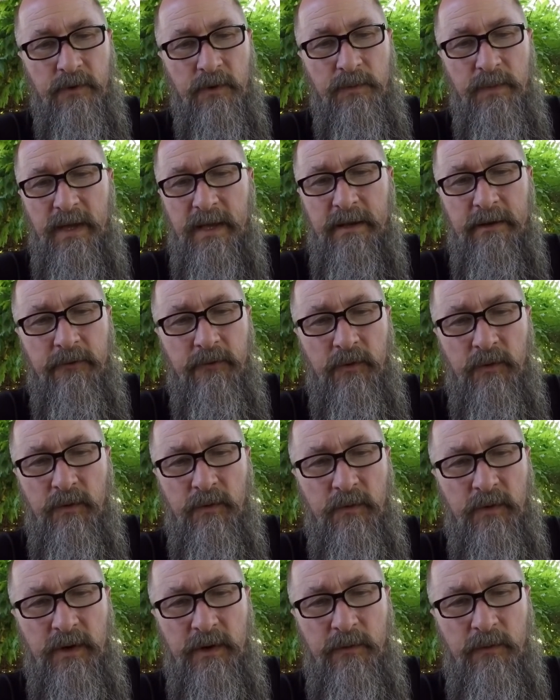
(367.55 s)

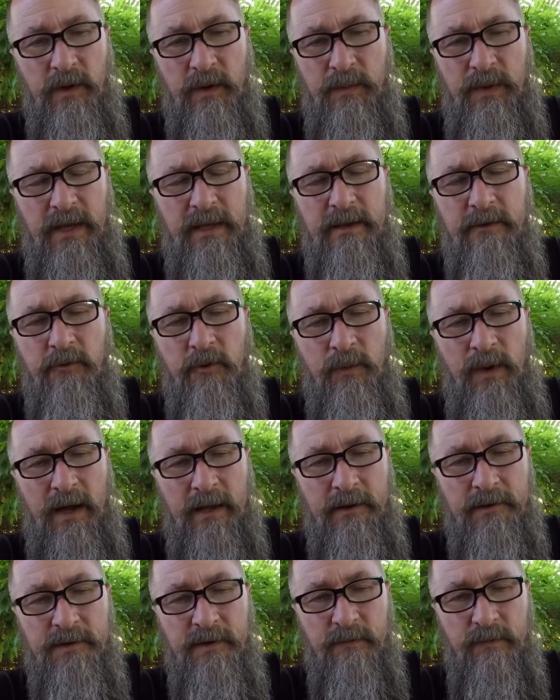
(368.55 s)
Repeated
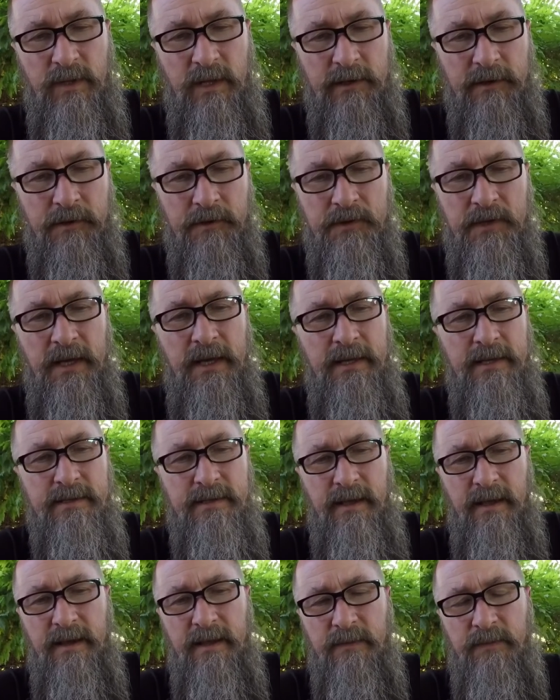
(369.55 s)
reminders of blunders,
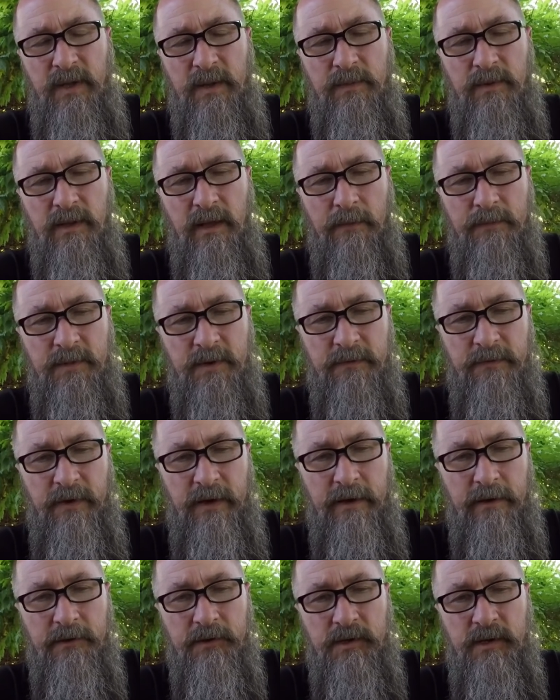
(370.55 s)
setting people up to
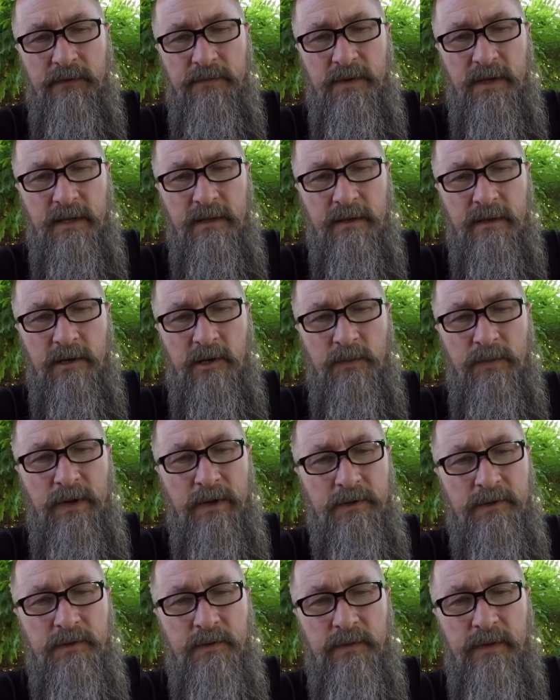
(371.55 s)
fail, shifting the
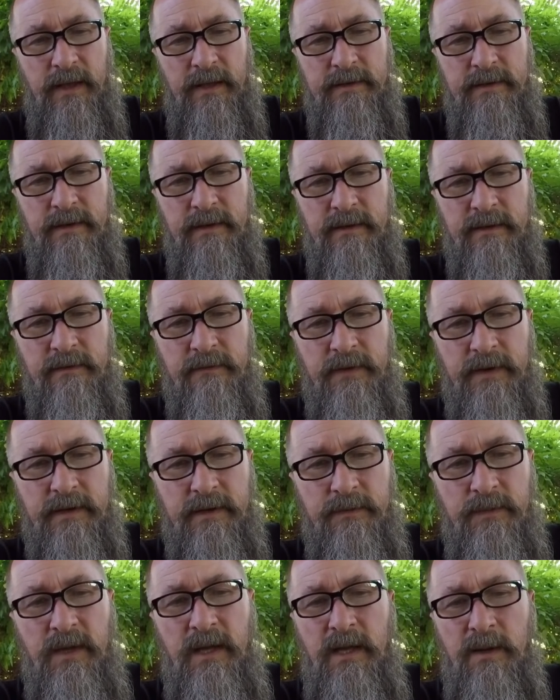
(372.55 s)
goalposts without telling the
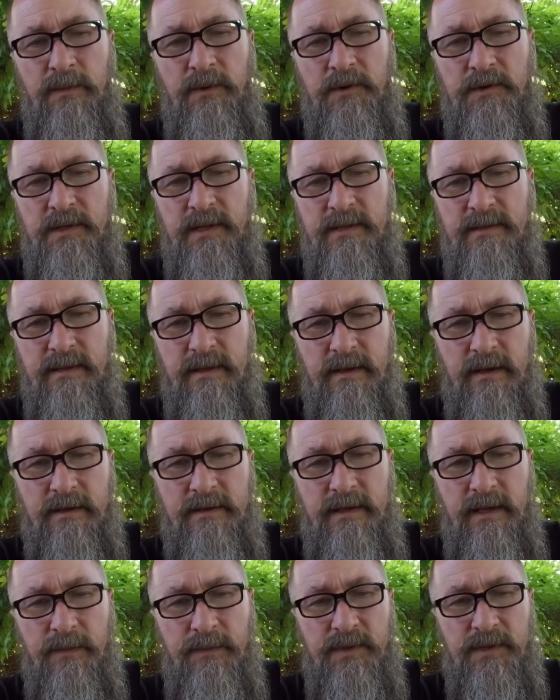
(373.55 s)
victim, persistent
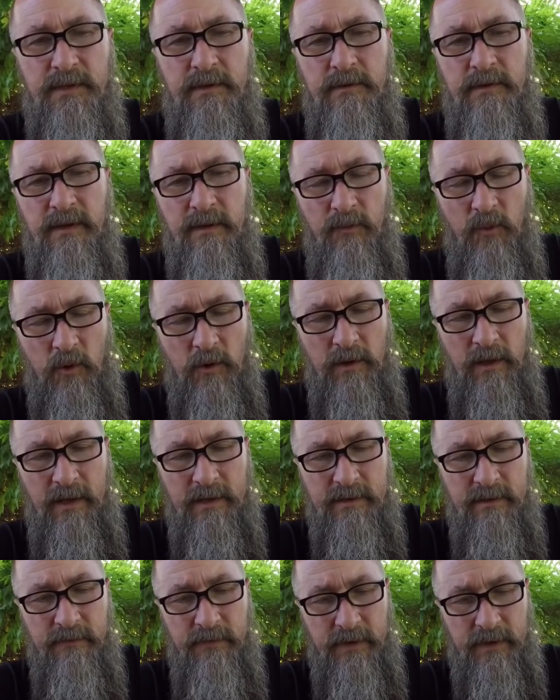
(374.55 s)
attempts to
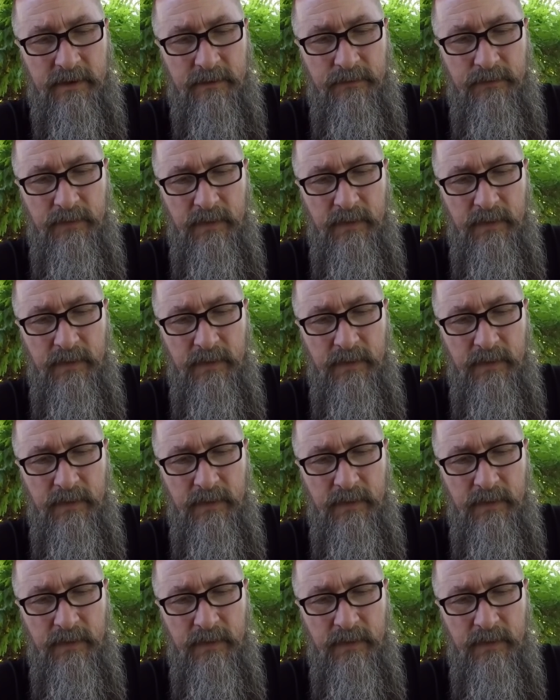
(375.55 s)
demoralize the victim.